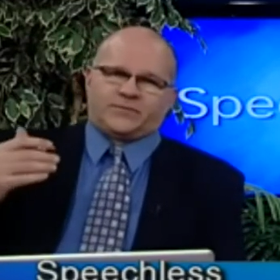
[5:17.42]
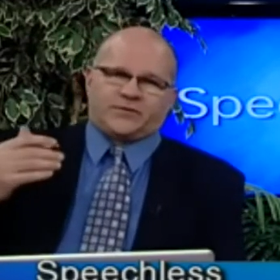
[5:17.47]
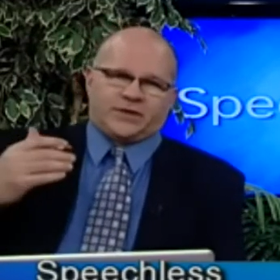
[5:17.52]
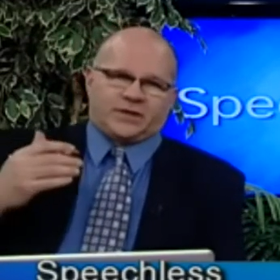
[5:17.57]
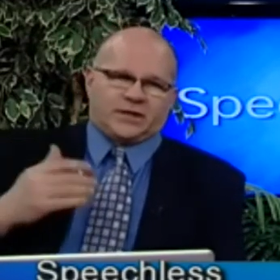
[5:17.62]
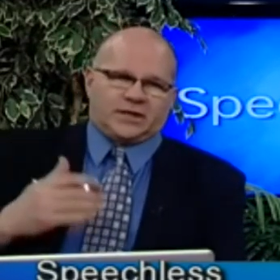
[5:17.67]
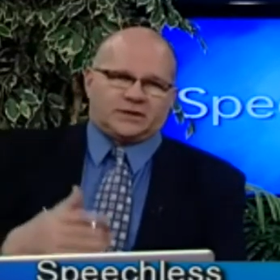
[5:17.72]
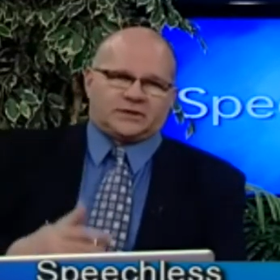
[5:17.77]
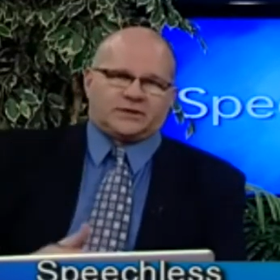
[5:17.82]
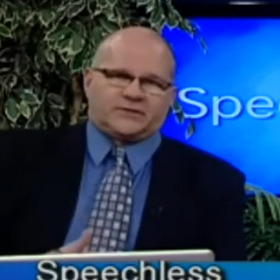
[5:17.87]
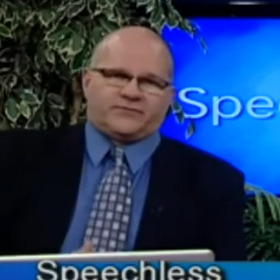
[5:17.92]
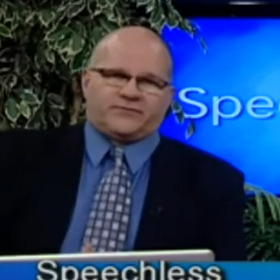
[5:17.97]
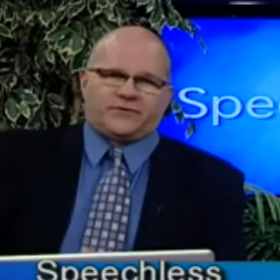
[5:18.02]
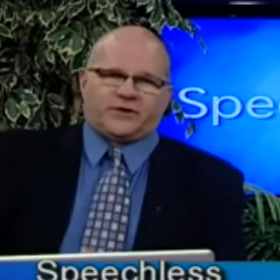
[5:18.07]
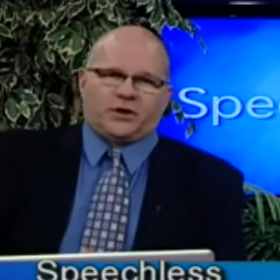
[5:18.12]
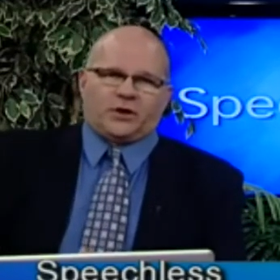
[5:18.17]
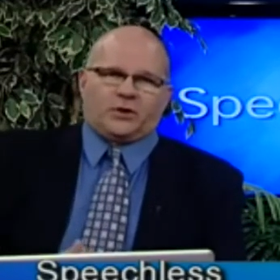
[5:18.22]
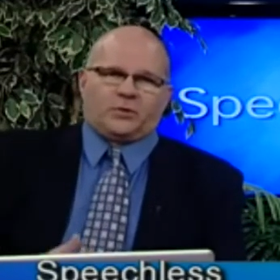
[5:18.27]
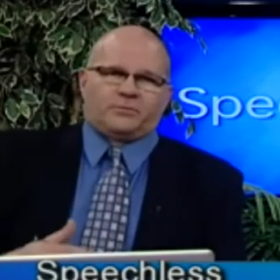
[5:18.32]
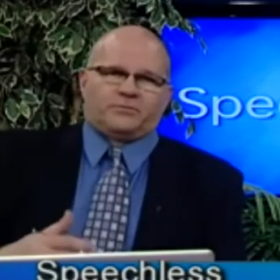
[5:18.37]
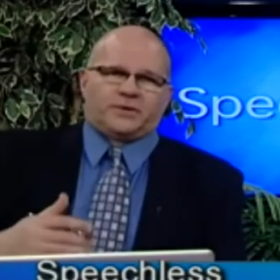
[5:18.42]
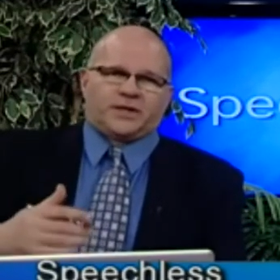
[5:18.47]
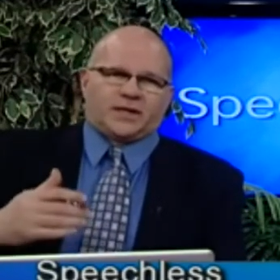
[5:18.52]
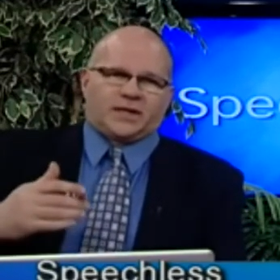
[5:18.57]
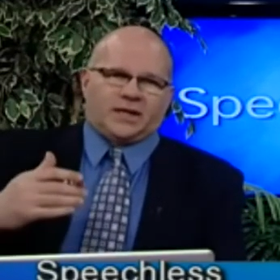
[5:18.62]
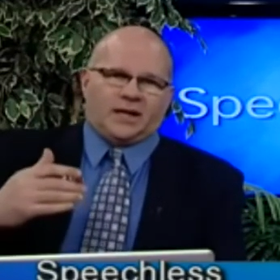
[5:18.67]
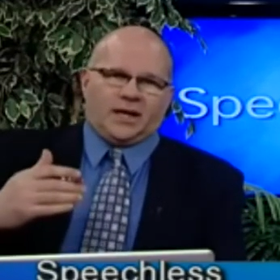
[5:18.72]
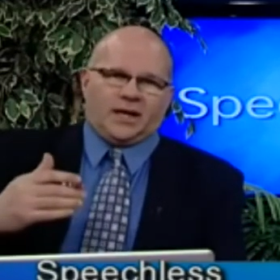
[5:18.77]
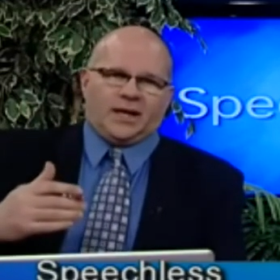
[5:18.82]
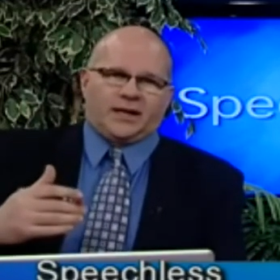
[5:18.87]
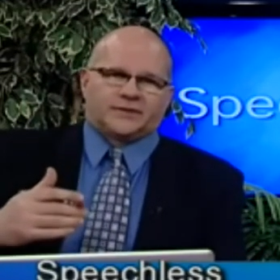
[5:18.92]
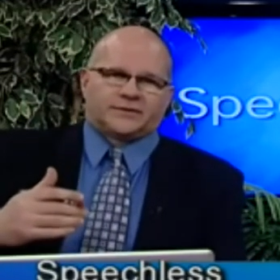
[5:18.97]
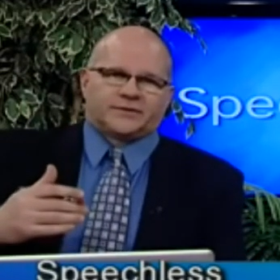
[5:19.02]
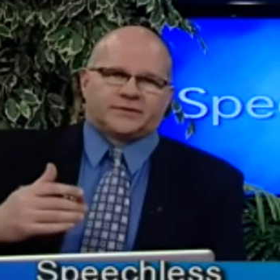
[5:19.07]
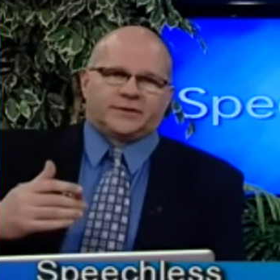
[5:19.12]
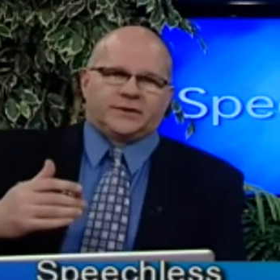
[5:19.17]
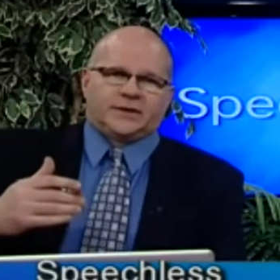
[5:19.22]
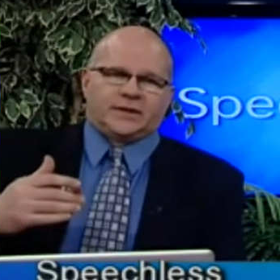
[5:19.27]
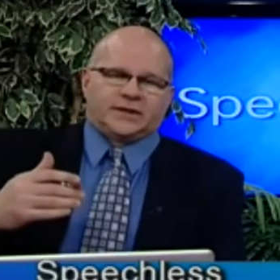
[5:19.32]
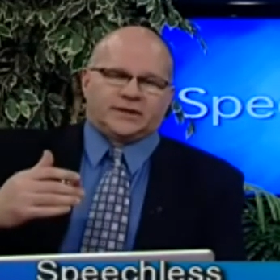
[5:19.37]
to get to film,
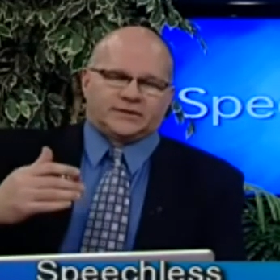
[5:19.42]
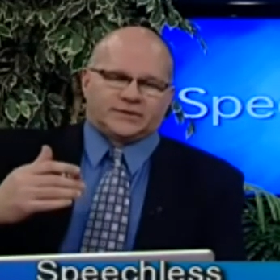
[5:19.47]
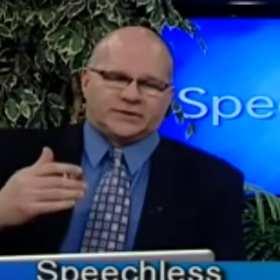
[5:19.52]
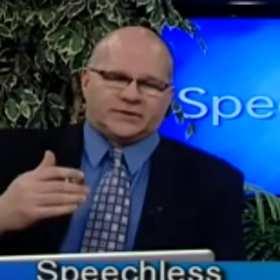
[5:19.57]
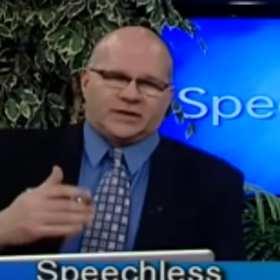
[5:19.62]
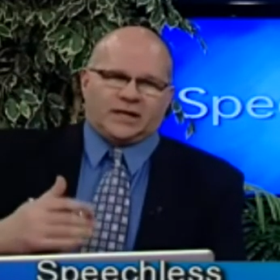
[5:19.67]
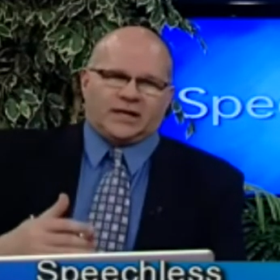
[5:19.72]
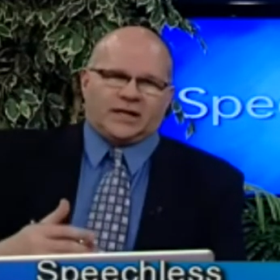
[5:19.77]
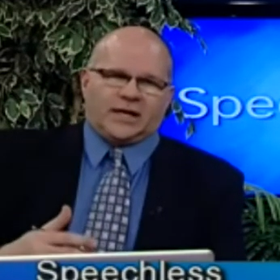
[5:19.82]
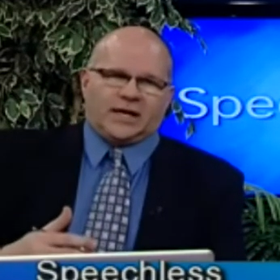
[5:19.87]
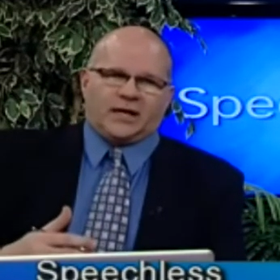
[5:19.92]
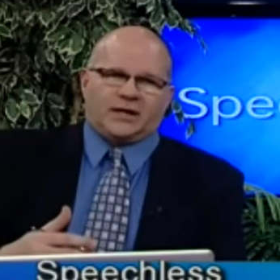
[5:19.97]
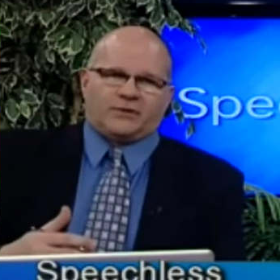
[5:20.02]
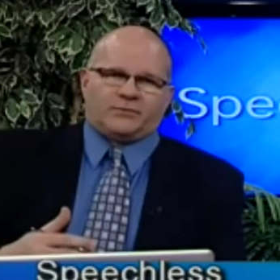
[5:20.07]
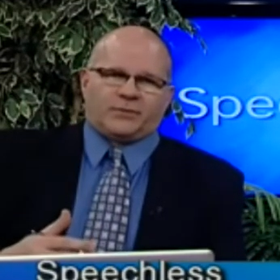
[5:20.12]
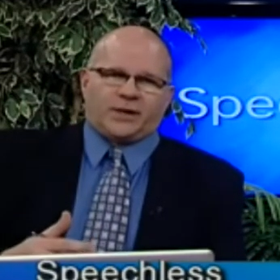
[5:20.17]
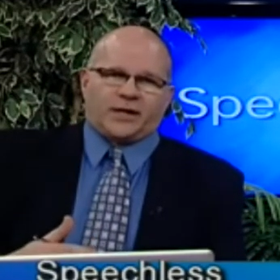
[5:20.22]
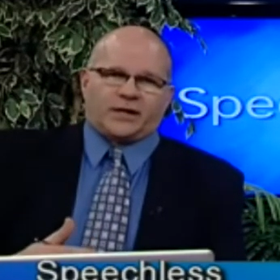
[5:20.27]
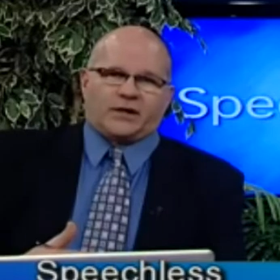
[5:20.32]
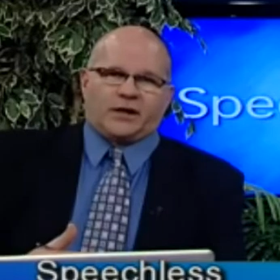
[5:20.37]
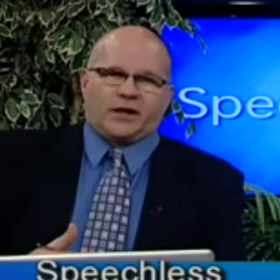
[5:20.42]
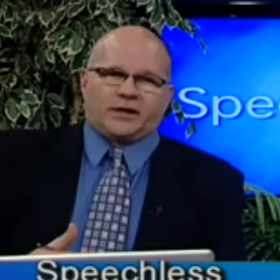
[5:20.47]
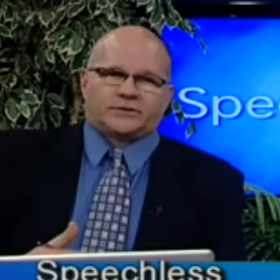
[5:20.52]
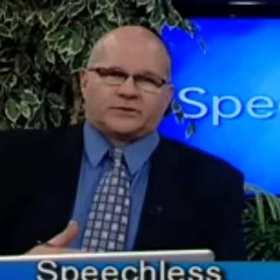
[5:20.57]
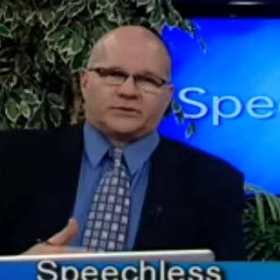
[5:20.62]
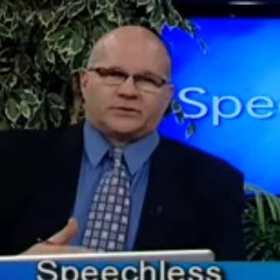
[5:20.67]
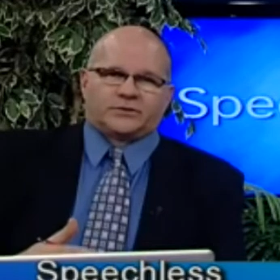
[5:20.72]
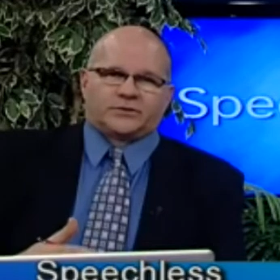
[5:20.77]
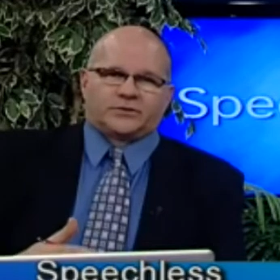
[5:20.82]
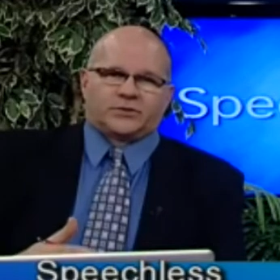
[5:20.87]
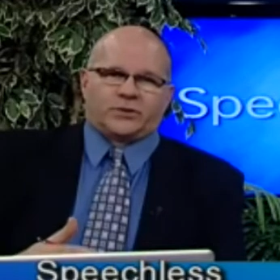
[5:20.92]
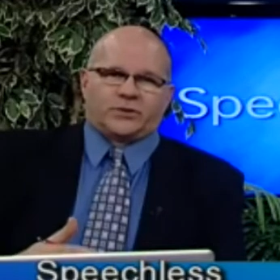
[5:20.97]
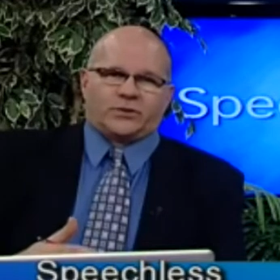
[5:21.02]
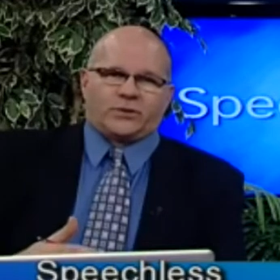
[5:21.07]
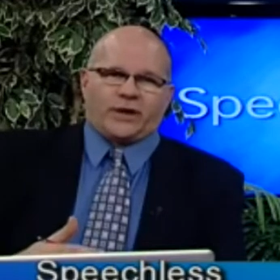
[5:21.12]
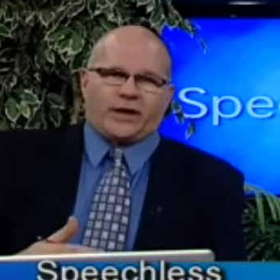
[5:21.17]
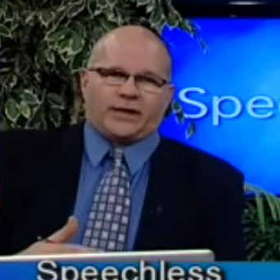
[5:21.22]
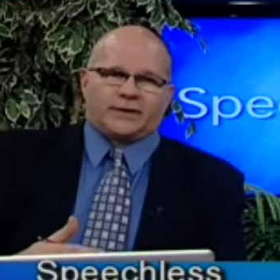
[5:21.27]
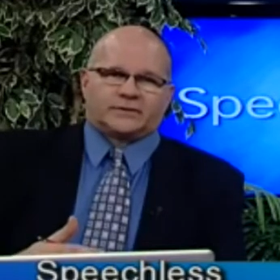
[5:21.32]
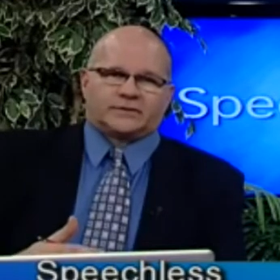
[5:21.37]
because it's a denial of my constitutional
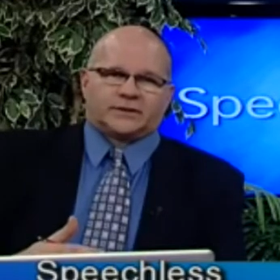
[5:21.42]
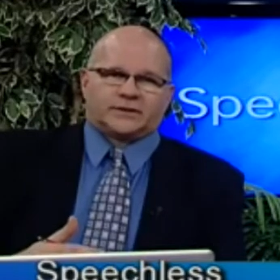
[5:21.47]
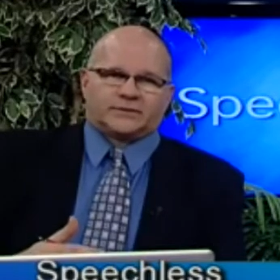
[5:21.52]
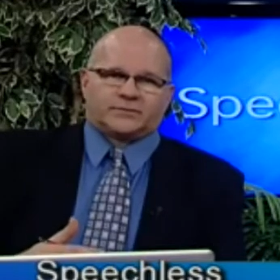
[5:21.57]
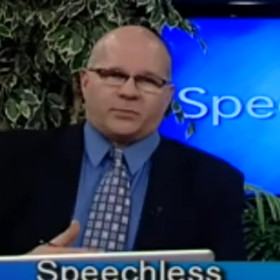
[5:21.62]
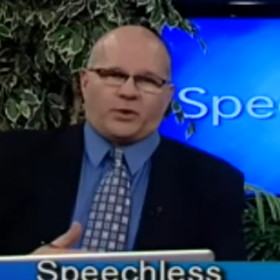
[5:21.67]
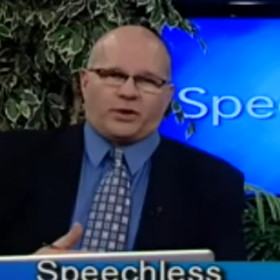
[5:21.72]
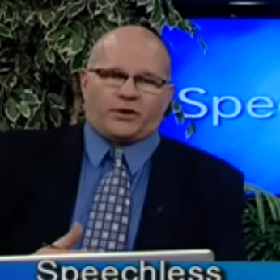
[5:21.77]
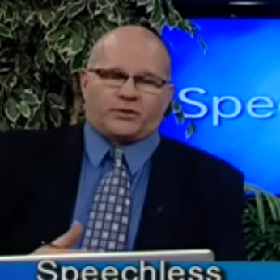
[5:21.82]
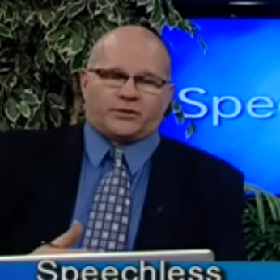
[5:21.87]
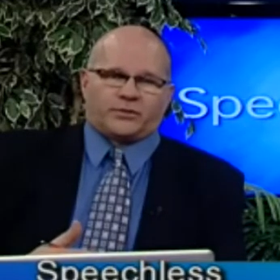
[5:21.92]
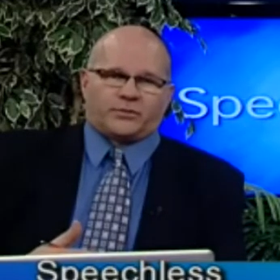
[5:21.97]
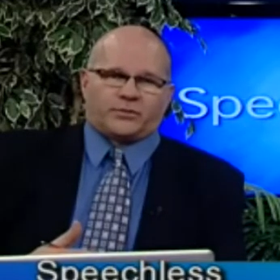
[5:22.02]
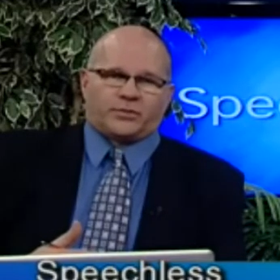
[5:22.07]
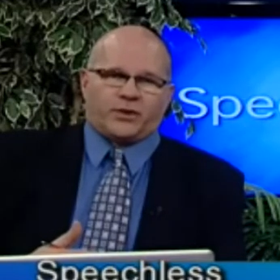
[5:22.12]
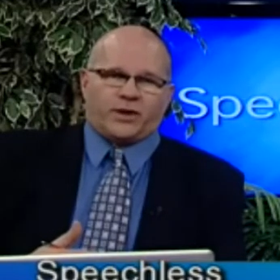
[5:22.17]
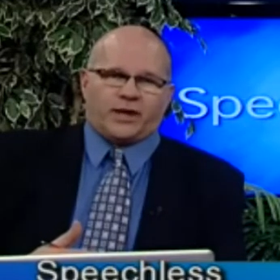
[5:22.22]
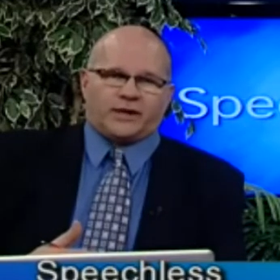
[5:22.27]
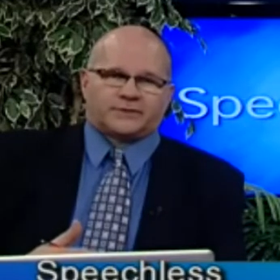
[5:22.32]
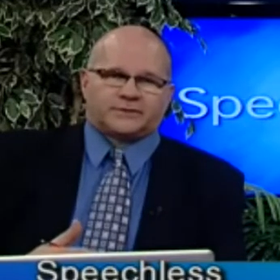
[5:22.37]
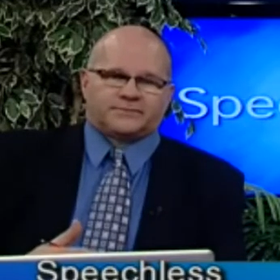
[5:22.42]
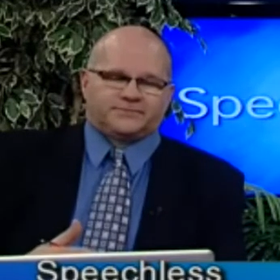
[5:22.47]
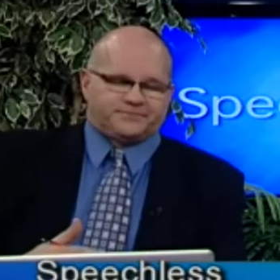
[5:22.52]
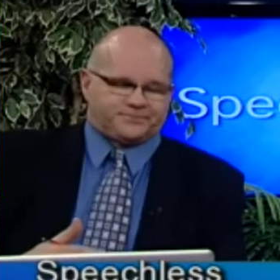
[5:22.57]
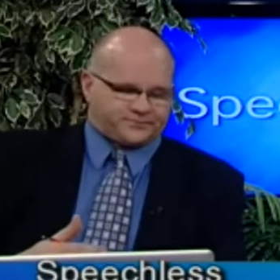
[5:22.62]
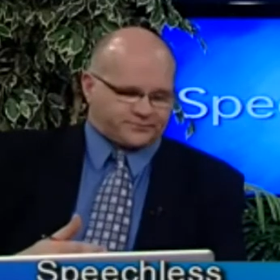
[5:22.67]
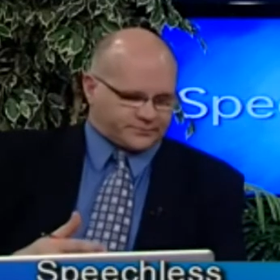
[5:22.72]
rights as part of the press.